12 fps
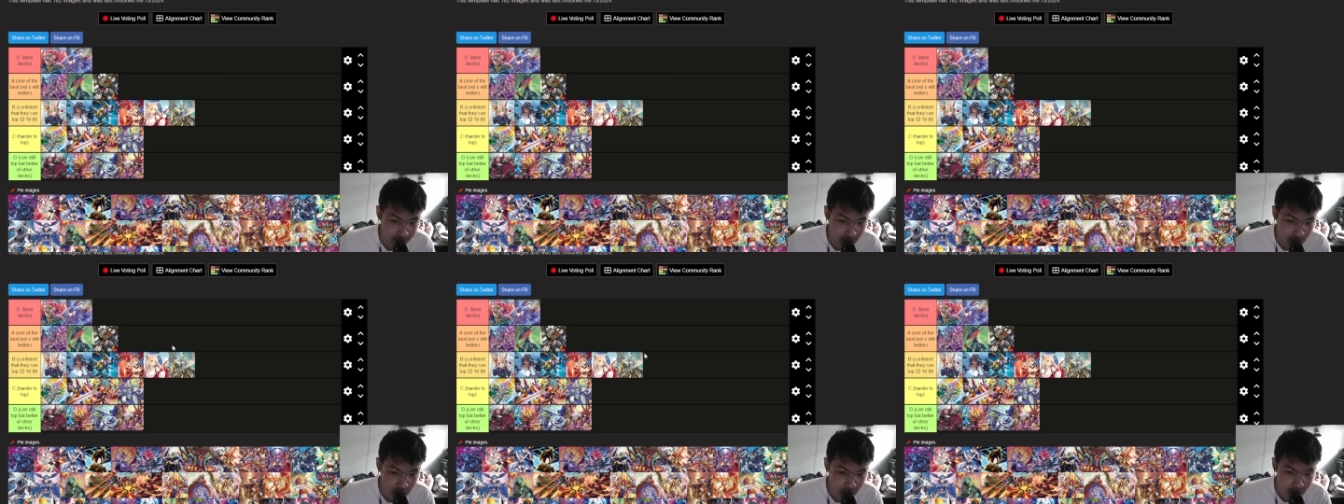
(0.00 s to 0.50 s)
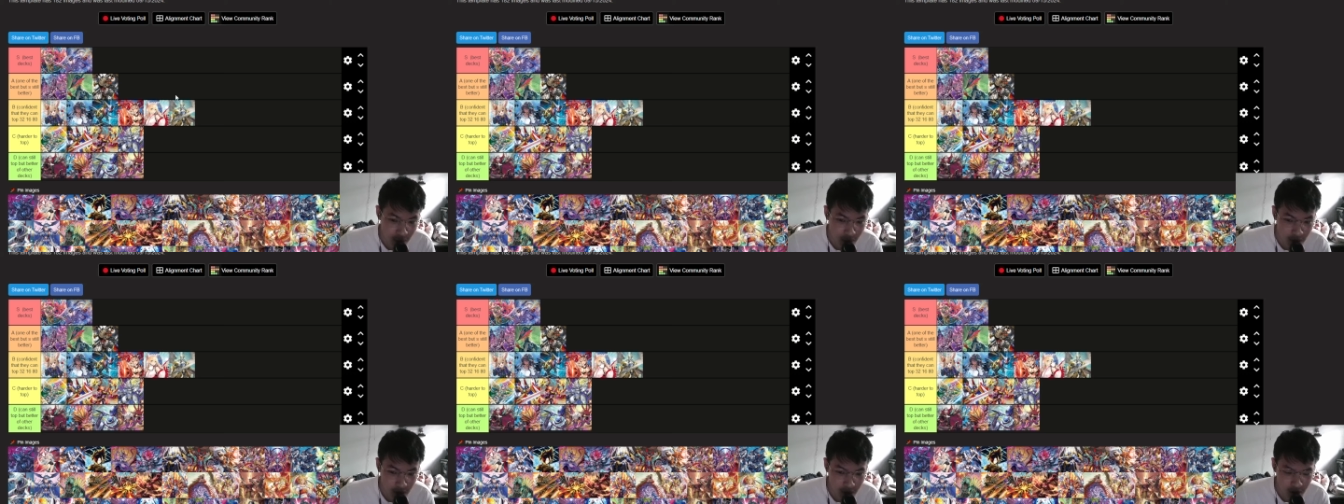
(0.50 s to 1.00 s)
And sometimes
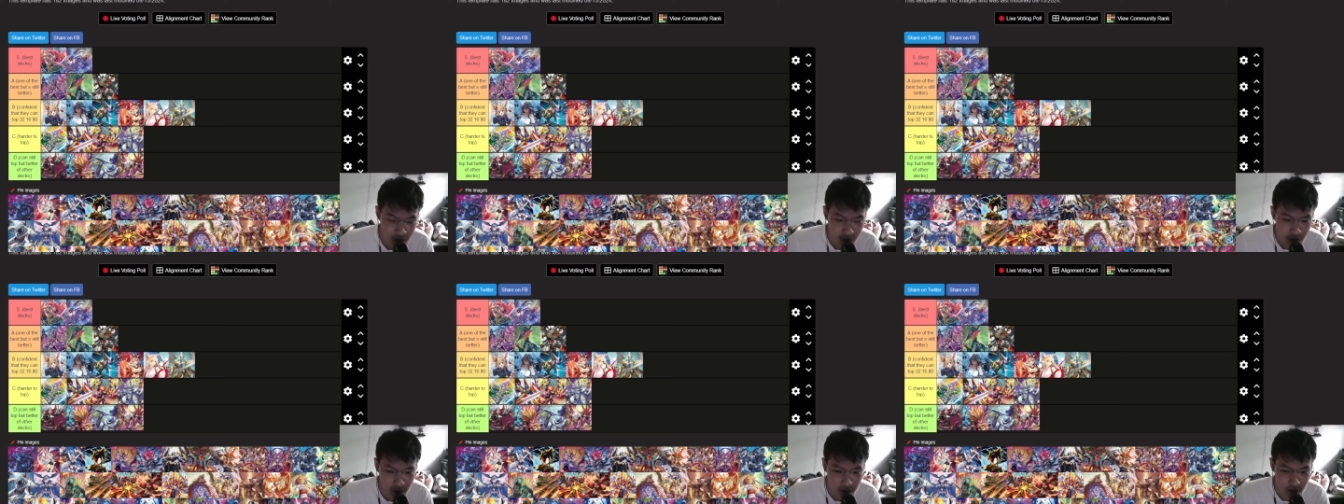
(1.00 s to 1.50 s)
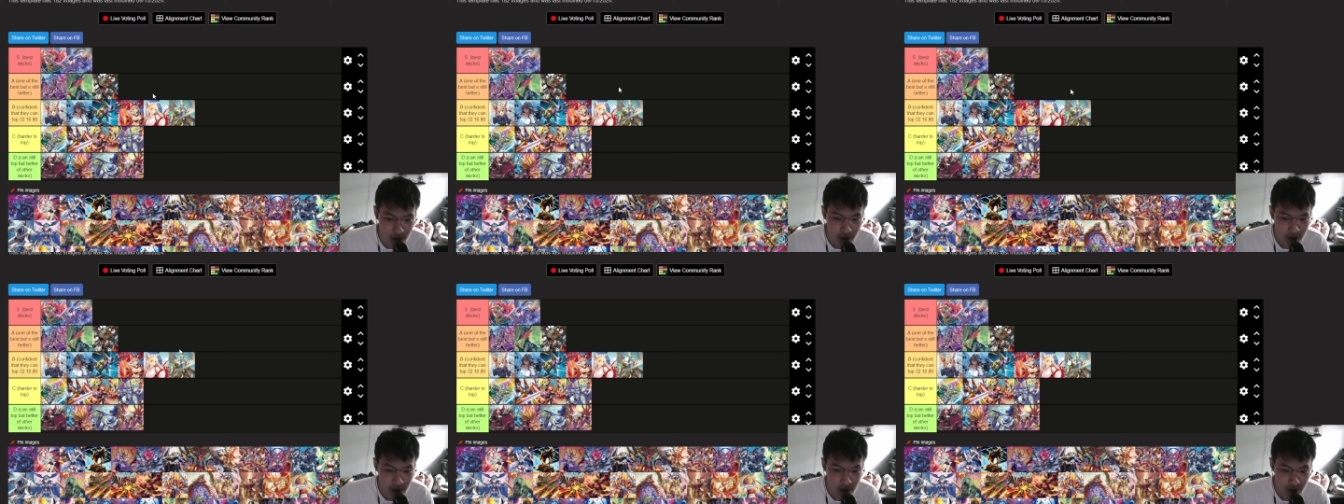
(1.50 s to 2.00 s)
it think it
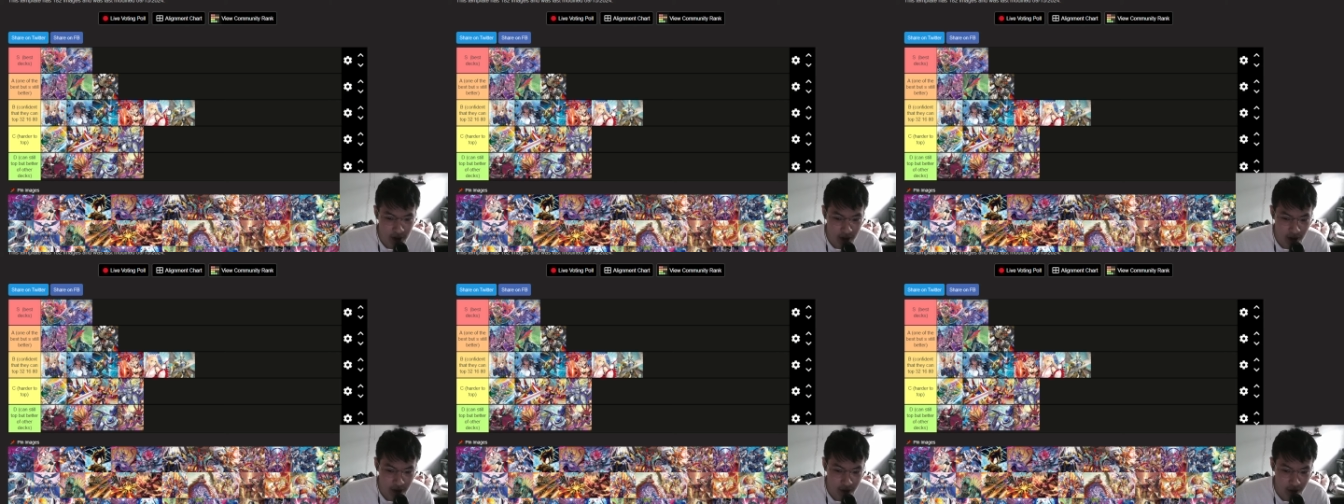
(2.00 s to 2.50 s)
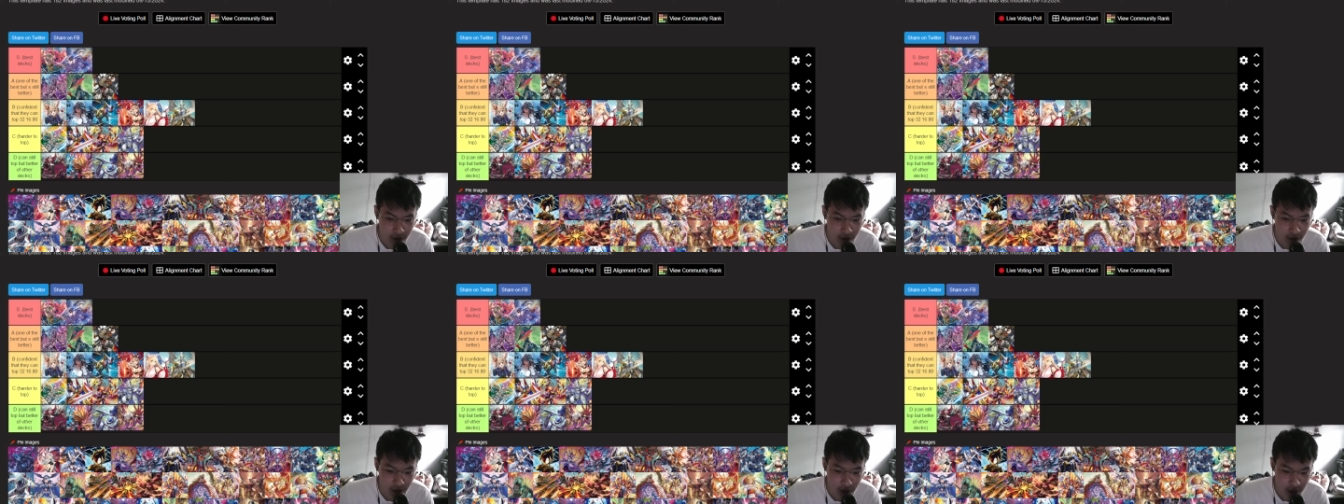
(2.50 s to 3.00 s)
doesn't have
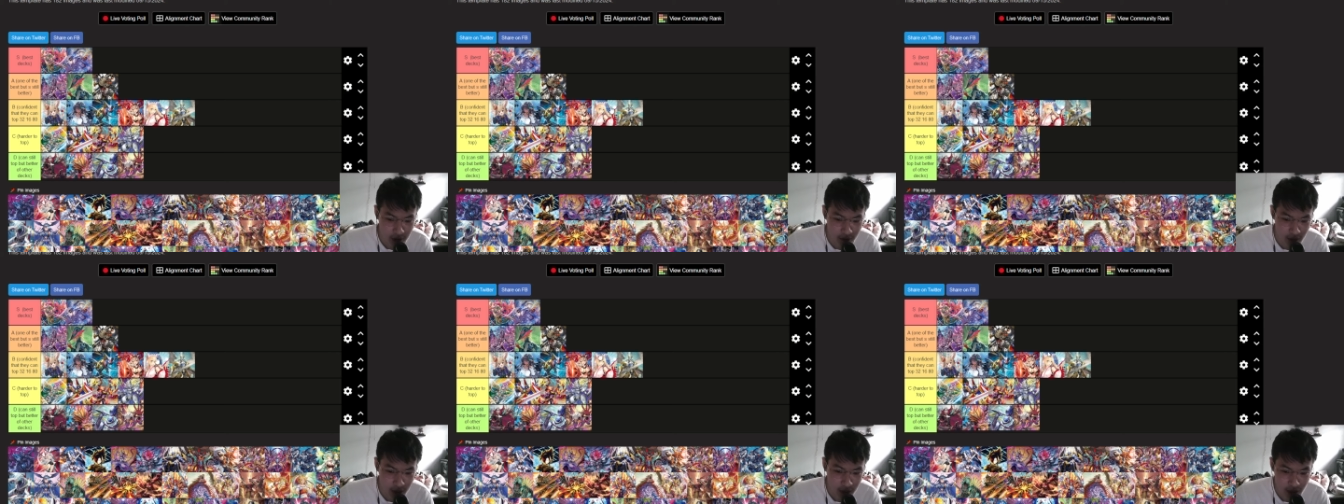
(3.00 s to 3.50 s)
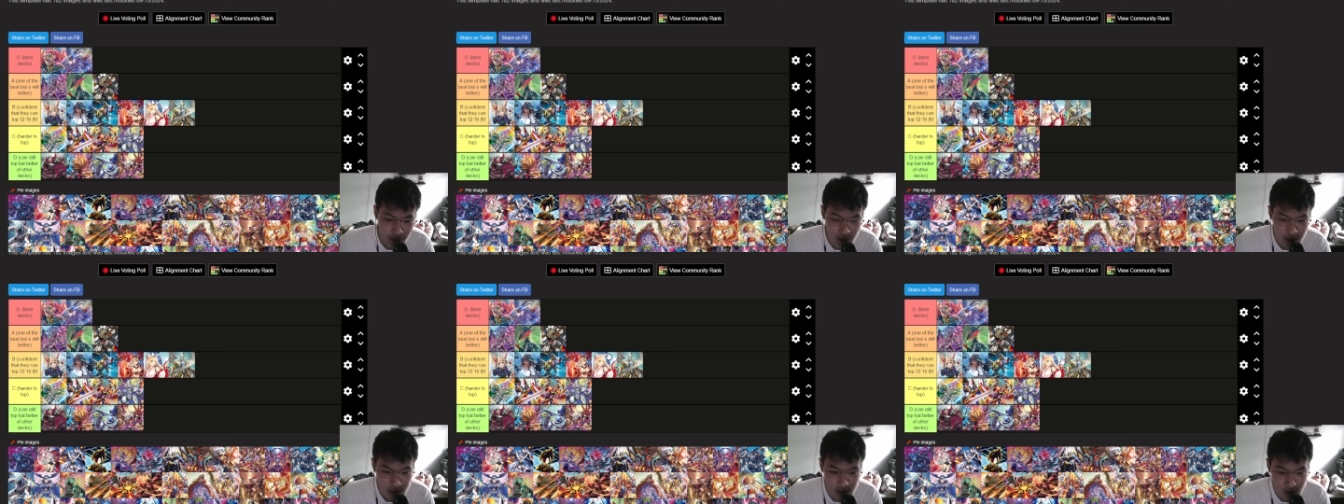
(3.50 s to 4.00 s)
as much hand cards
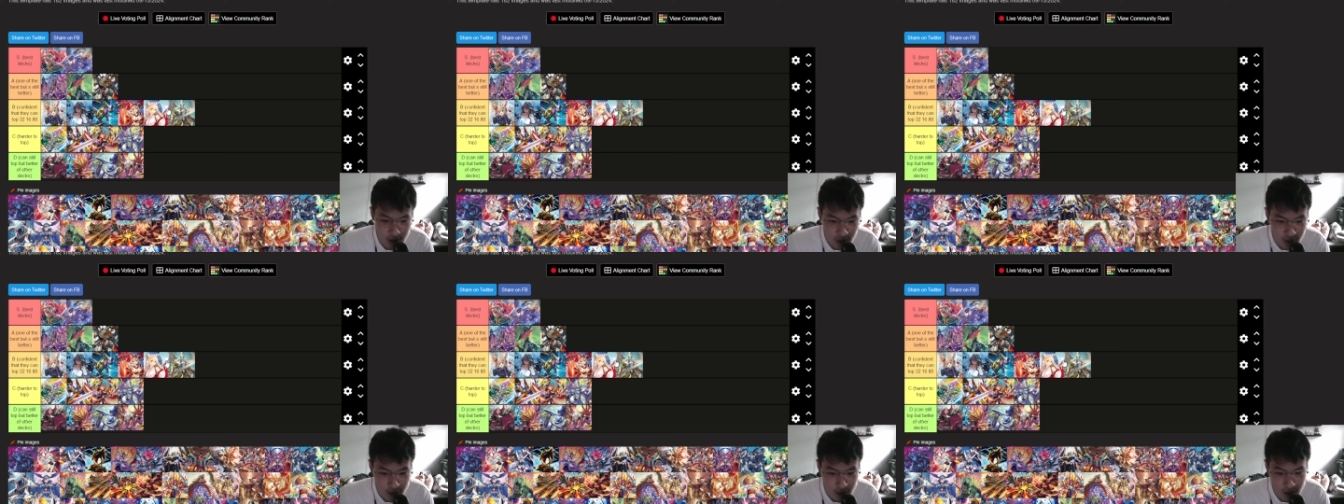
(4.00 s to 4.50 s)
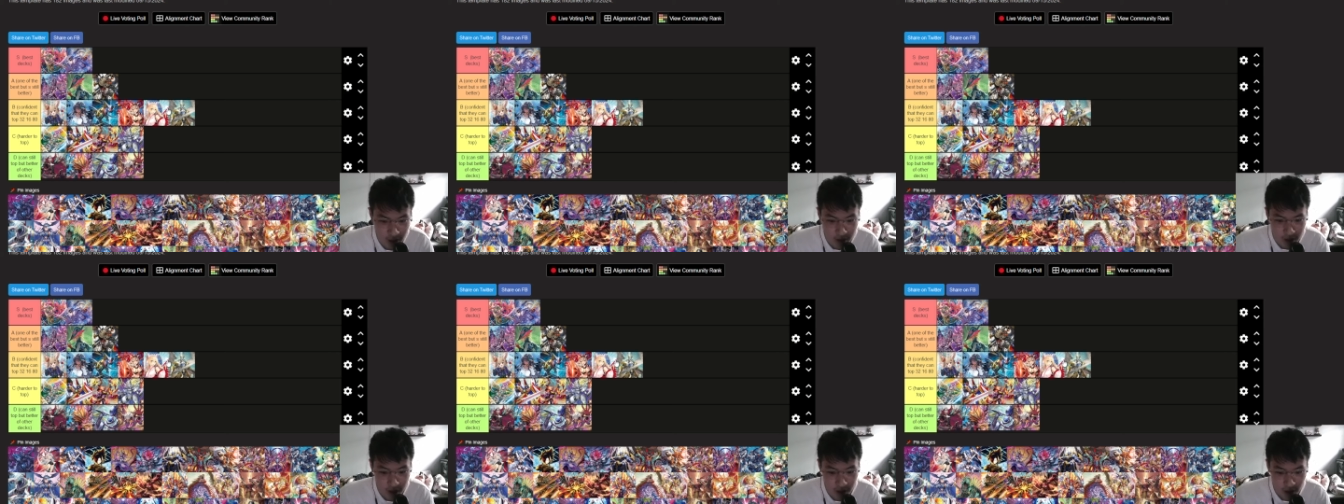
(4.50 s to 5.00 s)
as the other decks,